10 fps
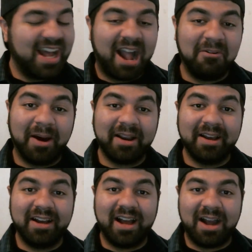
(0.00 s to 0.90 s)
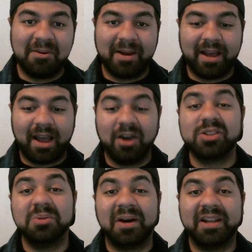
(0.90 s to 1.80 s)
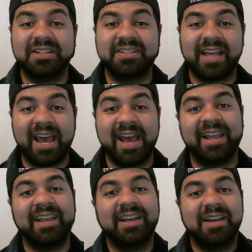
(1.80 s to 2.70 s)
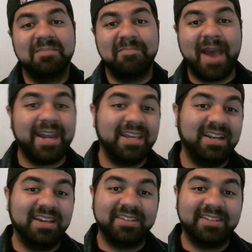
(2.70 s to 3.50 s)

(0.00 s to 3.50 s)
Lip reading: I also wanna tag Maddie Liz